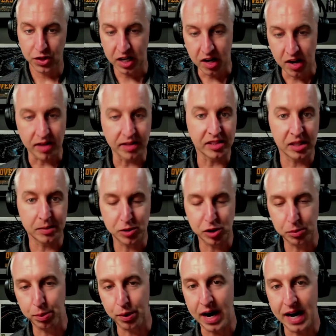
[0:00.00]
the
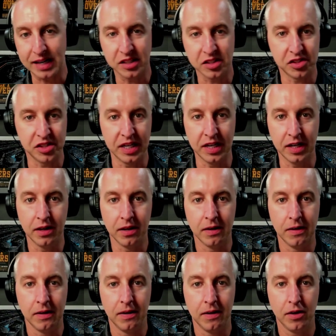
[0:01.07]
concepts you're practicing,
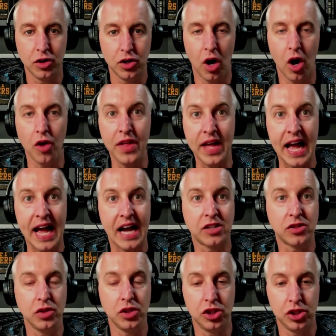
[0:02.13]
are they
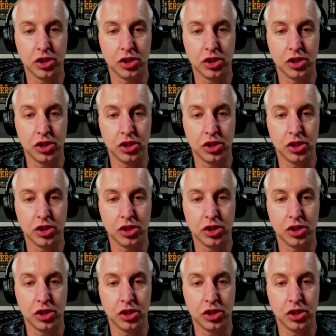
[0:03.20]
actually